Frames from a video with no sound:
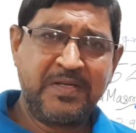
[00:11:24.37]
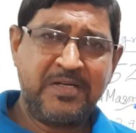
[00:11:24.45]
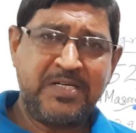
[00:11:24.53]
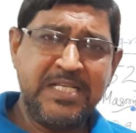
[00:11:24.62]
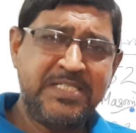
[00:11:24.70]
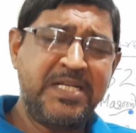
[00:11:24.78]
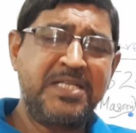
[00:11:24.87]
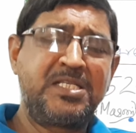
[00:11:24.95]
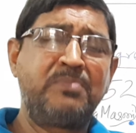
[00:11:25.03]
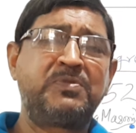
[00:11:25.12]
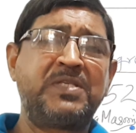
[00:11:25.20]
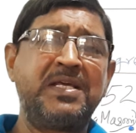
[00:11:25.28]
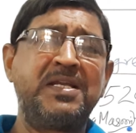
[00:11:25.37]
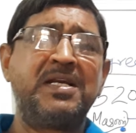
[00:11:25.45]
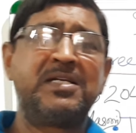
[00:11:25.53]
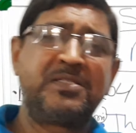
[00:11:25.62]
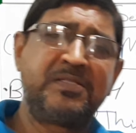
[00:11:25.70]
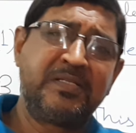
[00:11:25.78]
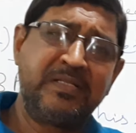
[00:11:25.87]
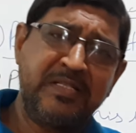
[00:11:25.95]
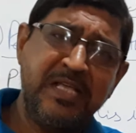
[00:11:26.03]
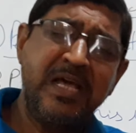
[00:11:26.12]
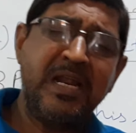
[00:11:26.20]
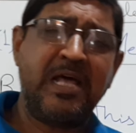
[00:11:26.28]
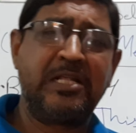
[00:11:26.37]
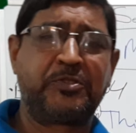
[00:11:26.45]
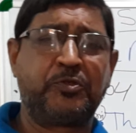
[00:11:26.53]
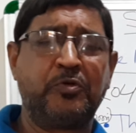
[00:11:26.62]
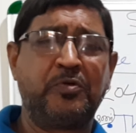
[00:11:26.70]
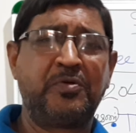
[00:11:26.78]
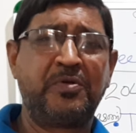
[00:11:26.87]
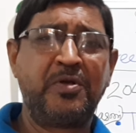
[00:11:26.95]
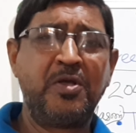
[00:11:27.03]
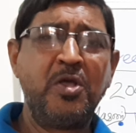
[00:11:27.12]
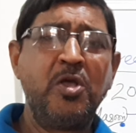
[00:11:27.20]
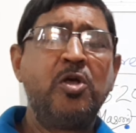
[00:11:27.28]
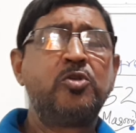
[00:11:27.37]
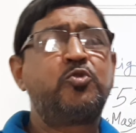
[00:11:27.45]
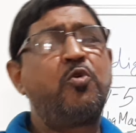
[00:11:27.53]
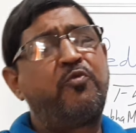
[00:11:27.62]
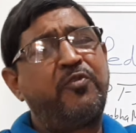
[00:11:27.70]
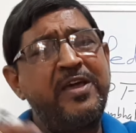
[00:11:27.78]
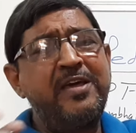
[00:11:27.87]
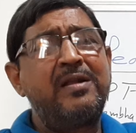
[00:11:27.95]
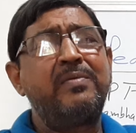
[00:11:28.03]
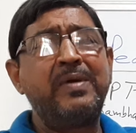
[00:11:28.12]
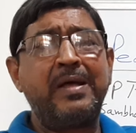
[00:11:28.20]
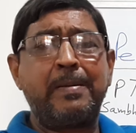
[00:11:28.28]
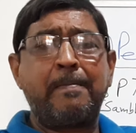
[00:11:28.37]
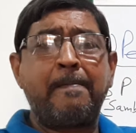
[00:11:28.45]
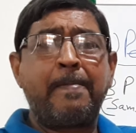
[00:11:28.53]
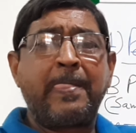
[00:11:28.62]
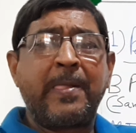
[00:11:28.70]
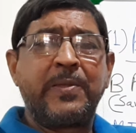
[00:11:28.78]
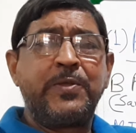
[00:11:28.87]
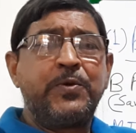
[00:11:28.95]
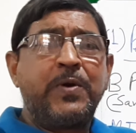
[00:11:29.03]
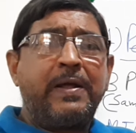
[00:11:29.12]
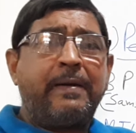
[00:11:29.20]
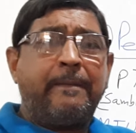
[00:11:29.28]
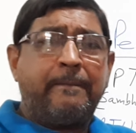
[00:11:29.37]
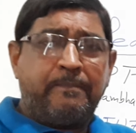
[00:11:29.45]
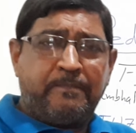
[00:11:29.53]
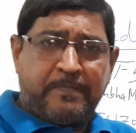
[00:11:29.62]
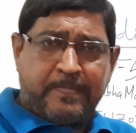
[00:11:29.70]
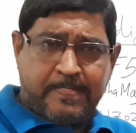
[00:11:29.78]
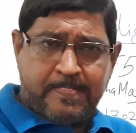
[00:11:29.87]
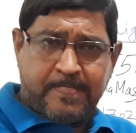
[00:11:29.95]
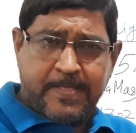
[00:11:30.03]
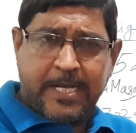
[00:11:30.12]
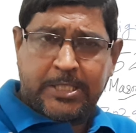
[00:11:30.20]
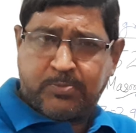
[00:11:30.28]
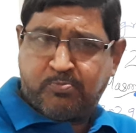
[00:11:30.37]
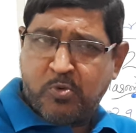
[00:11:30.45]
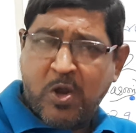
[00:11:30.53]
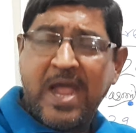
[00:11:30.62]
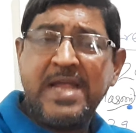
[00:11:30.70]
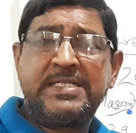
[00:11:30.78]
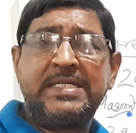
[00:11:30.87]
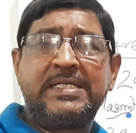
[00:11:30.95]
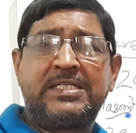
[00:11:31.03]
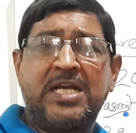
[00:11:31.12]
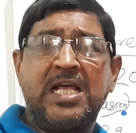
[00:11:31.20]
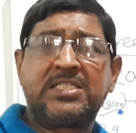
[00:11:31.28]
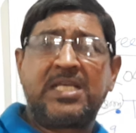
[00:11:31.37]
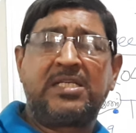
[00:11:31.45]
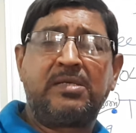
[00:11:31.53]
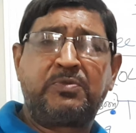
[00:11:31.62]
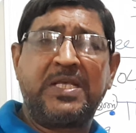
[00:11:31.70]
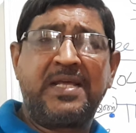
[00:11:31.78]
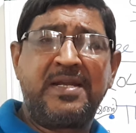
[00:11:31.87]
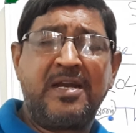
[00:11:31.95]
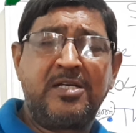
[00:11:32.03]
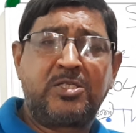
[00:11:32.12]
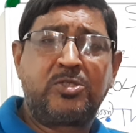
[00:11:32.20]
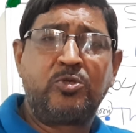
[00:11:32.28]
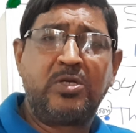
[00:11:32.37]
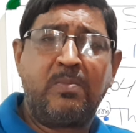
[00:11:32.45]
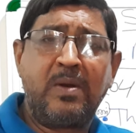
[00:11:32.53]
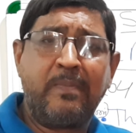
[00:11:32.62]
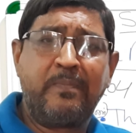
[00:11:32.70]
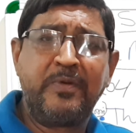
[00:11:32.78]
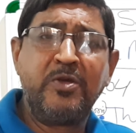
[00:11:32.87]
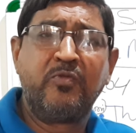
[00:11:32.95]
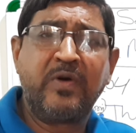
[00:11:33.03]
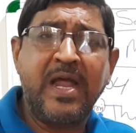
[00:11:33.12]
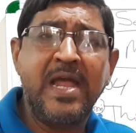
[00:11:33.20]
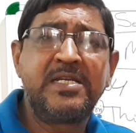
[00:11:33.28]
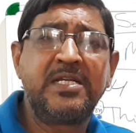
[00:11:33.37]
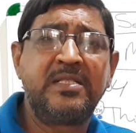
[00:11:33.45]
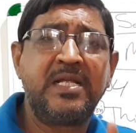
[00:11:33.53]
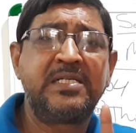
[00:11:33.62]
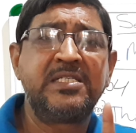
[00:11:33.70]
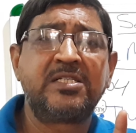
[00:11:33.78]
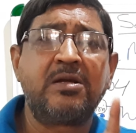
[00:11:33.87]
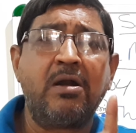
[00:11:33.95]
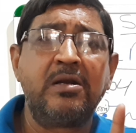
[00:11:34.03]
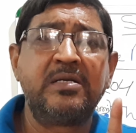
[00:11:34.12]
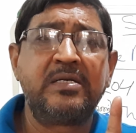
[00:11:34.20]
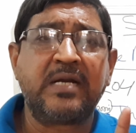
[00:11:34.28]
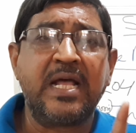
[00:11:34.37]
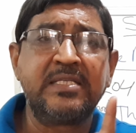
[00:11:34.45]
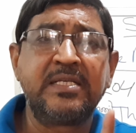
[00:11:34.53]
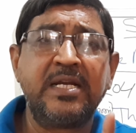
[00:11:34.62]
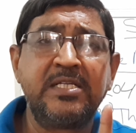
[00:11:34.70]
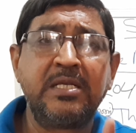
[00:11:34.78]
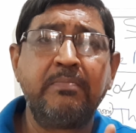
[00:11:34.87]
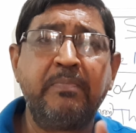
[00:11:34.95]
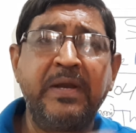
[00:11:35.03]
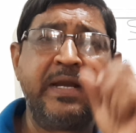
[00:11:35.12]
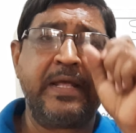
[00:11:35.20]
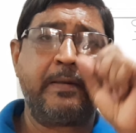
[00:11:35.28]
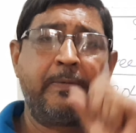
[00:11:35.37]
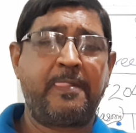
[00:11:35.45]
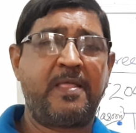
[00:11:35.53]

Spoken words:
transgressive segregants there also. So wherever you are exploiting transgressive segregants to develop new variety, that is called transgressive breeding.